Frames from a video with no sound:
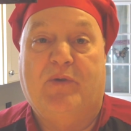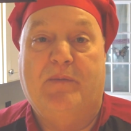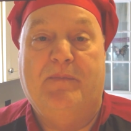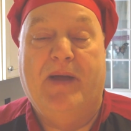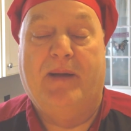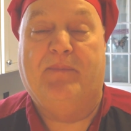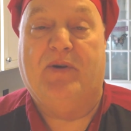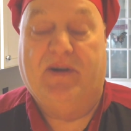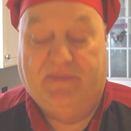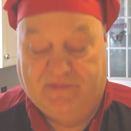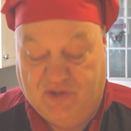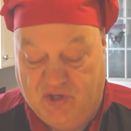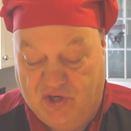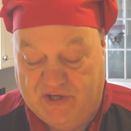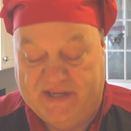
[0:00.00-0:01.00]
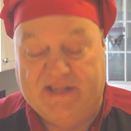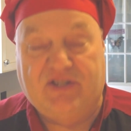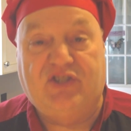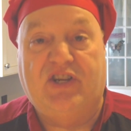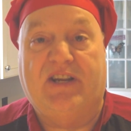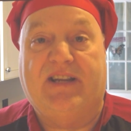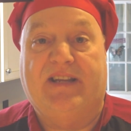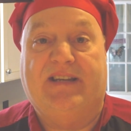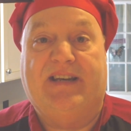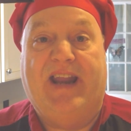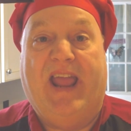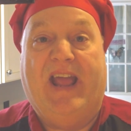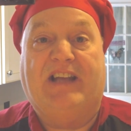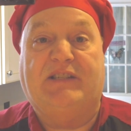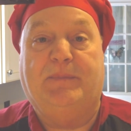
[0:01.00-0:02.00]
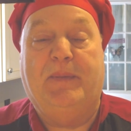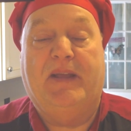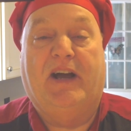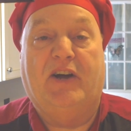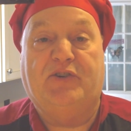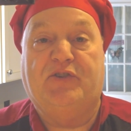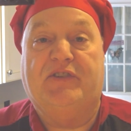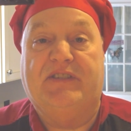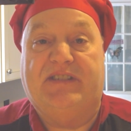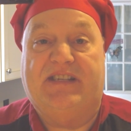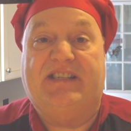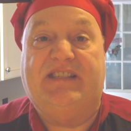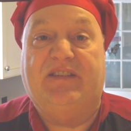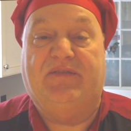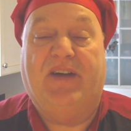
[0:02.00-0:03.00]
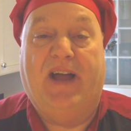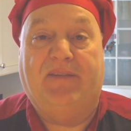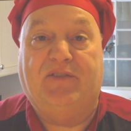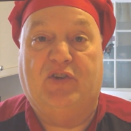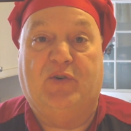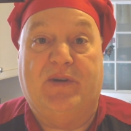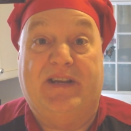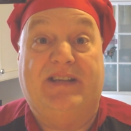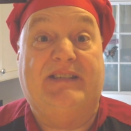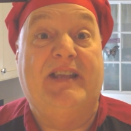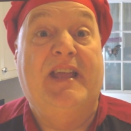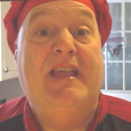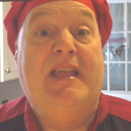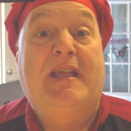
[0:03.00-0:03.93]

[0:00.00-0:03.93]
Remember, cooking chicken, it has to be 165 degrees,